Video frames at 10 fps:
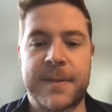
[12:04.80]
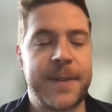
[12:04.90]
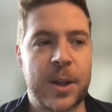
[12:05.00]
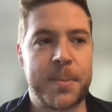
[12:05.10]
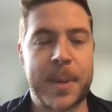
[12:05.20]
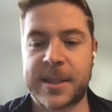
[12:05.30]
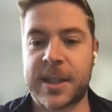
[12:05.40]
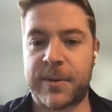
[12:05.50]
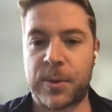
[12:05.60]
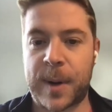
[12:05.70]
that developing
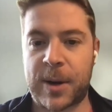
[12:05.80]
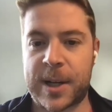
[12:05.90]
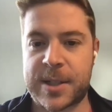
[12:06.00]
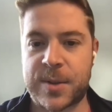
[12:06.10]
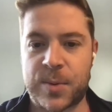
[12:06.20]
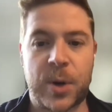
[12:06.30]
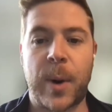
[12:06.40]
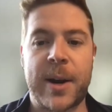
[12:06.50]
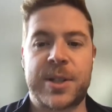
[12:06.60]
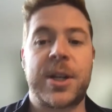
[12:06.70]
self-awareness
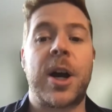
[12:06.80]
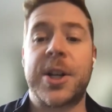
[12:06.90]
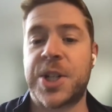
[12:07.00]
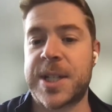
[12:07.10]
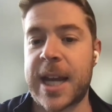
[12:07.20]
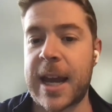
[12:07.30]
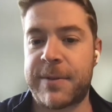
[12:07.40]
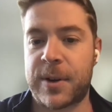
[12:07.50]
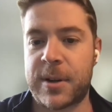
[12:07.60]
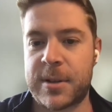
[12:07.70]
requires conscious
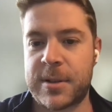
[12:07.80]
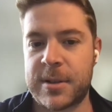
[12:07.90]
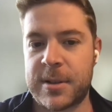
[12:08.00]
effort,